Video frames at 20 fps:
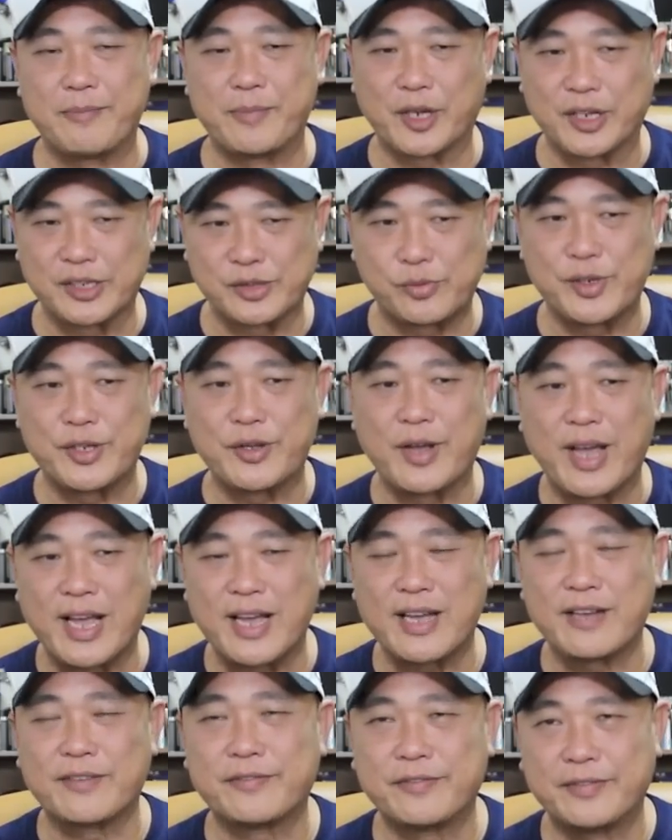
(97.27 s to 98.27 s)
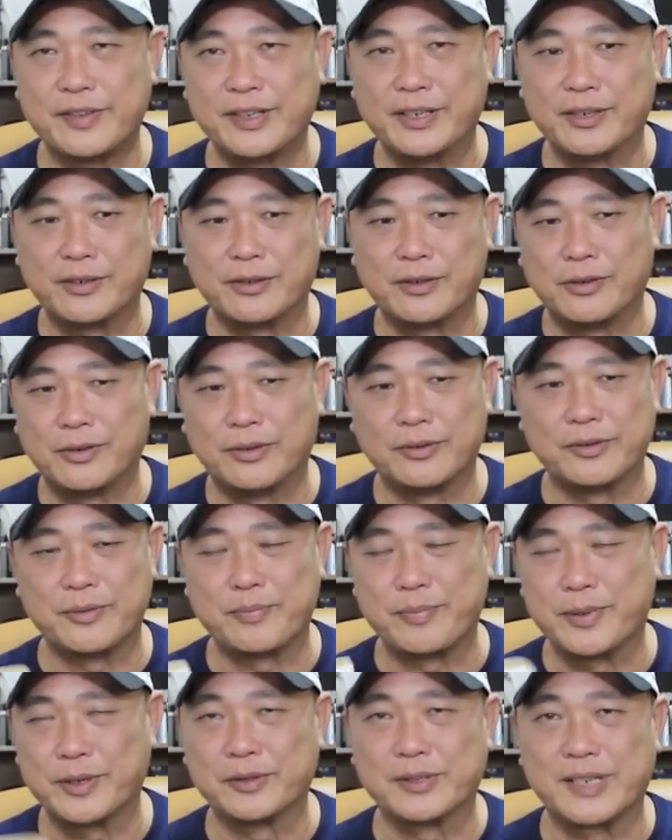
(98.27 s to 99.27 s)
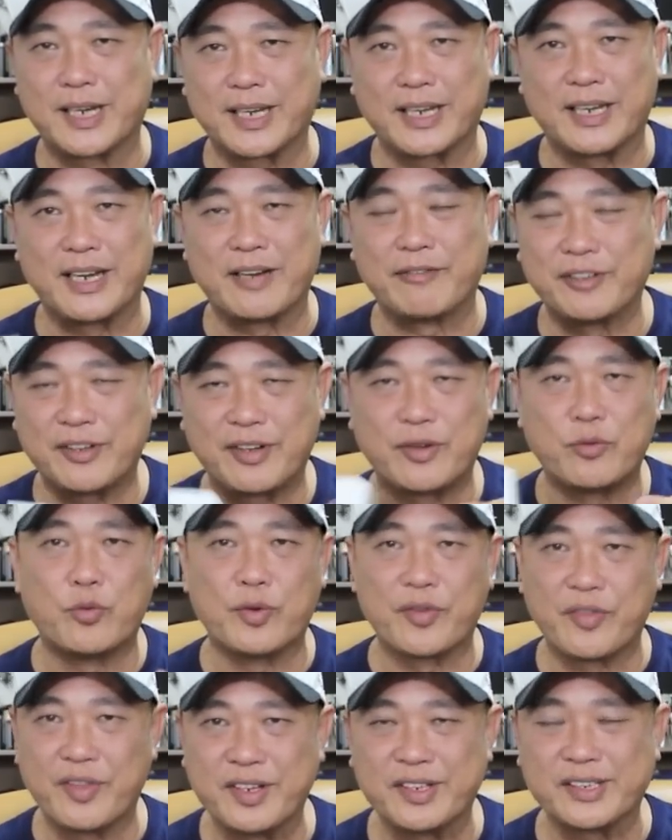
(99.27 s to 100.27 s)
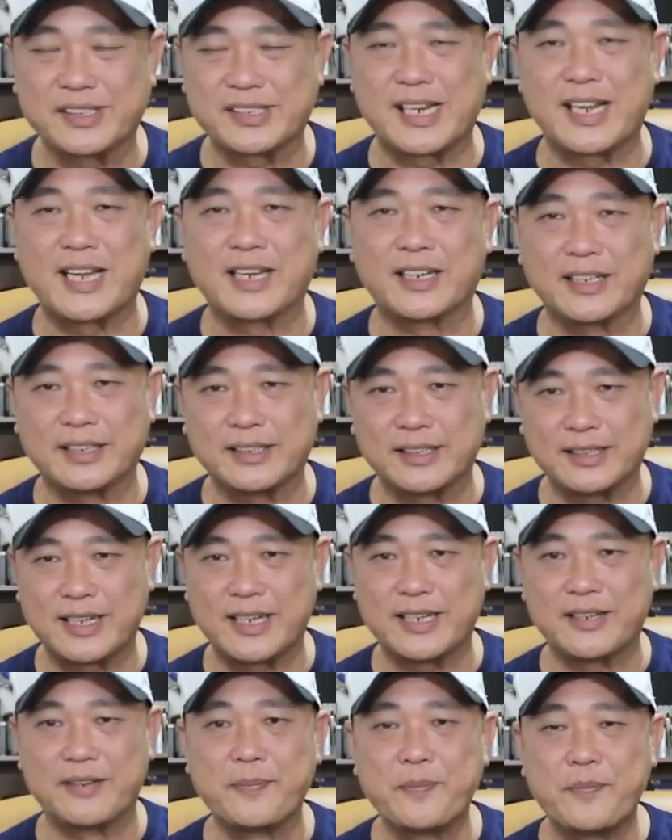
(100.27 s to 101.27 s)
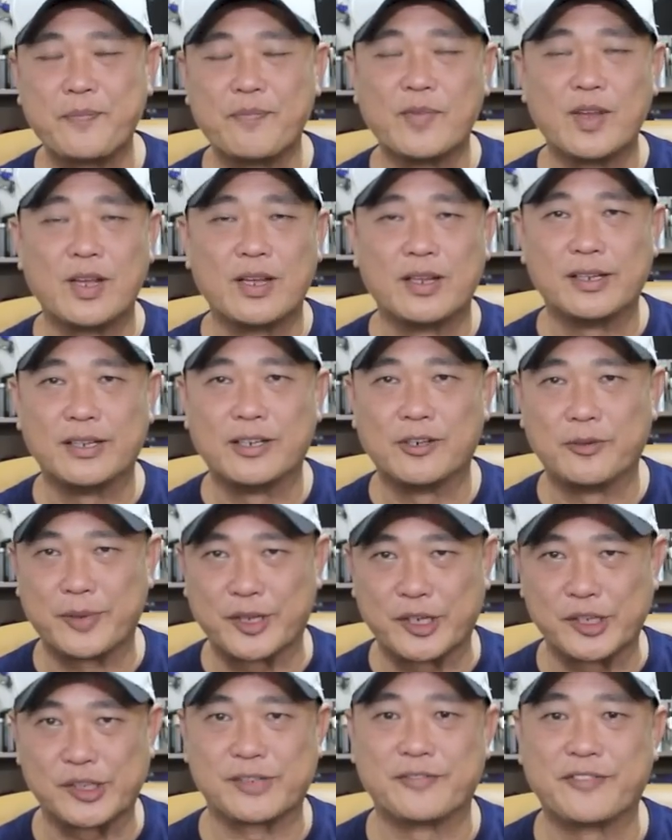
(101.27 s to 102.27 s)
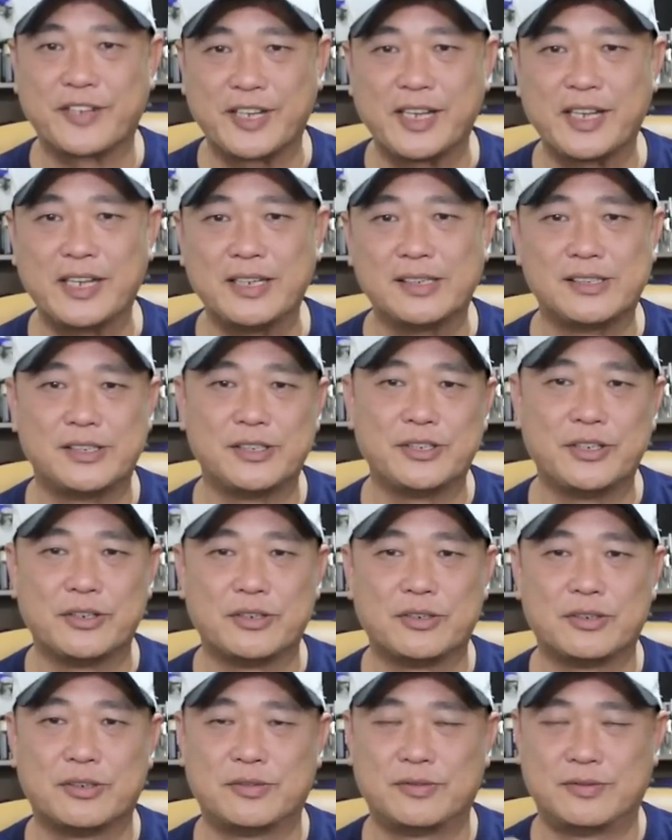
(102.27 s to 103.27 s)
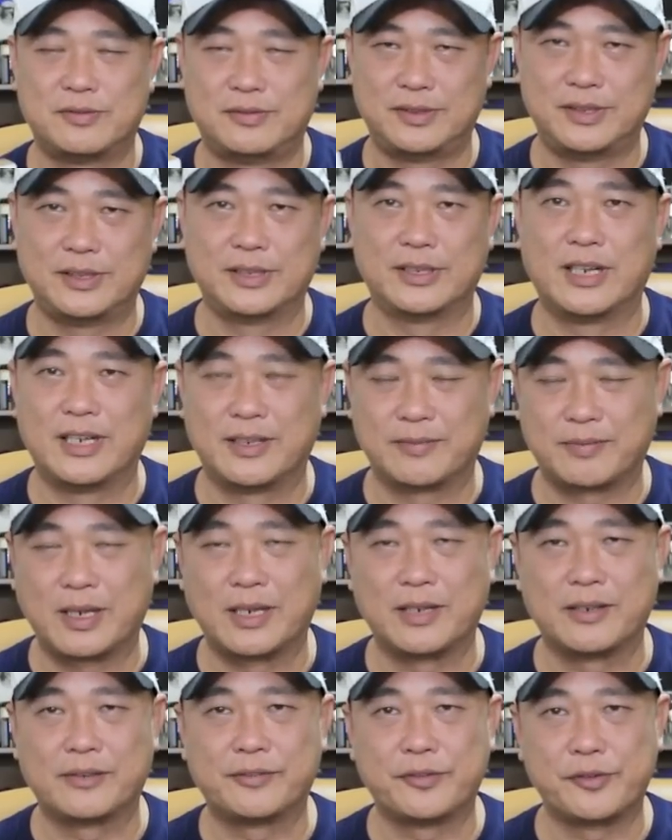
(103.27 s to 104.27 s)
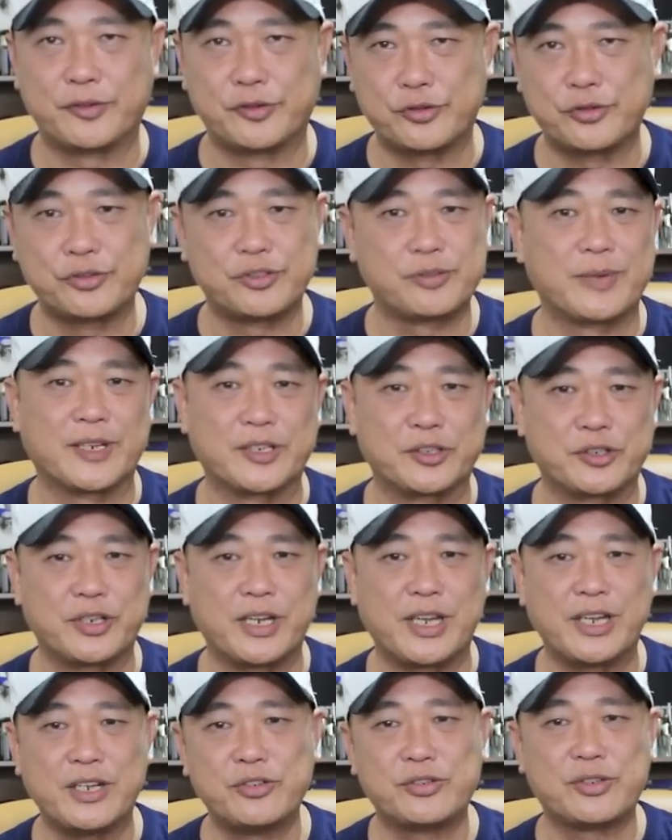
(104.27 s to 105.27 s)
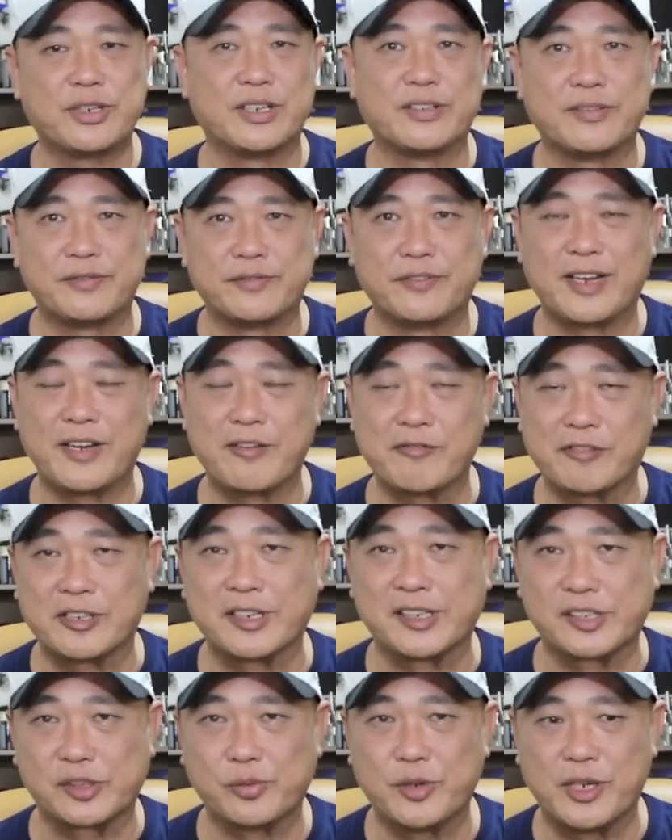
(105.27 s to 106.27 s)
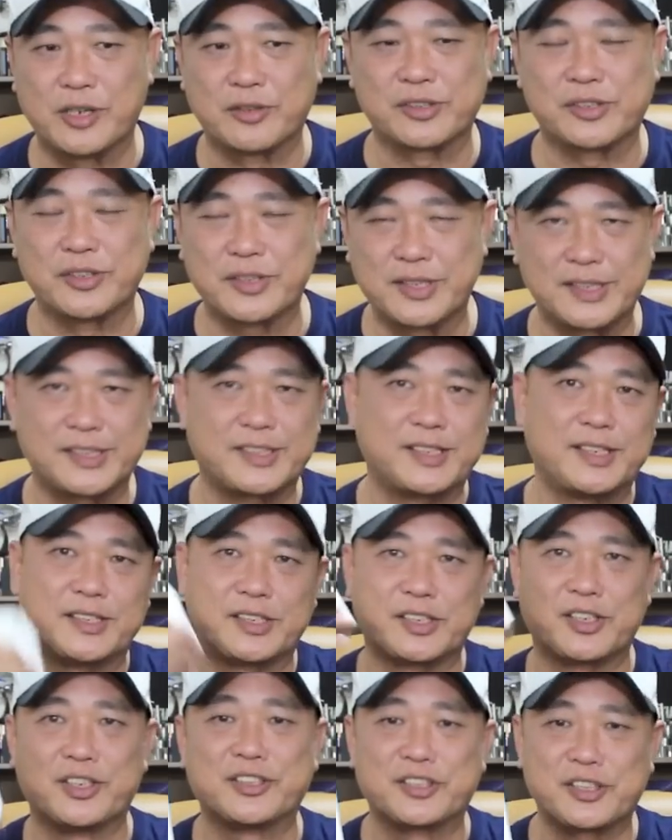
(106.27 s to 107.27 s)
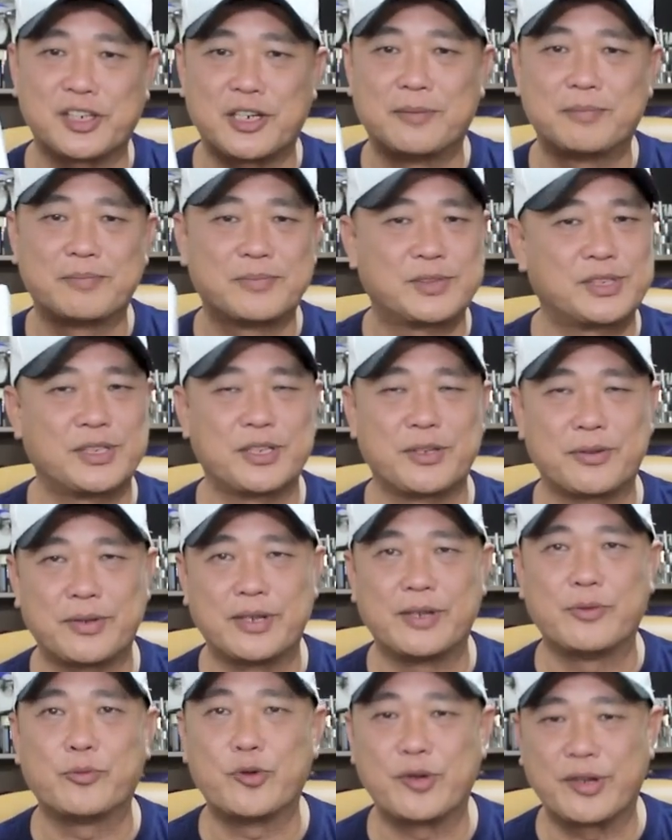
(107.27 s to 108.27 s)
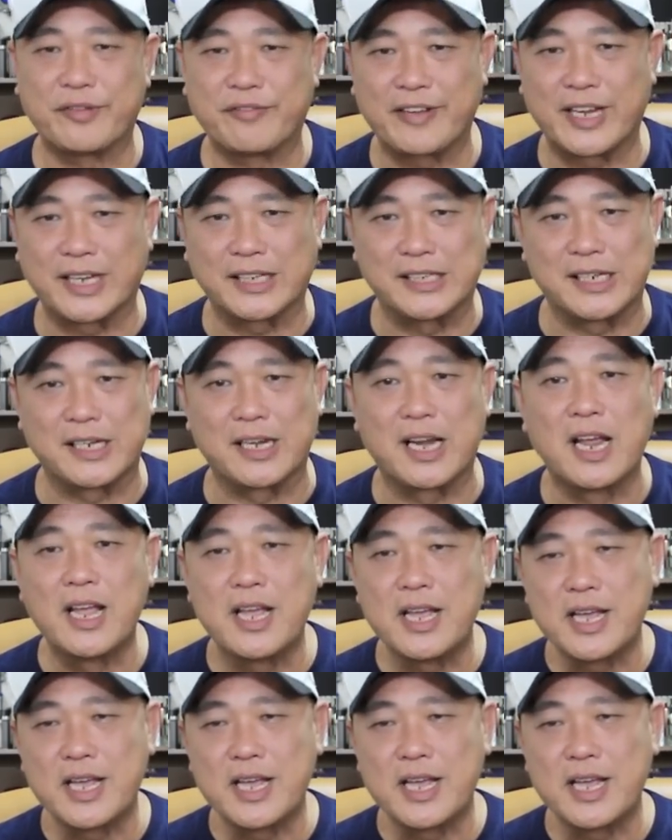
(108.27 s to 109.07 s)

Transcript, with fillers: Because when you have, all the build deck and everything within the tank, then, because of heat, your color of your juice might change and the flavor as well. So this sits on top, so it won't affect it.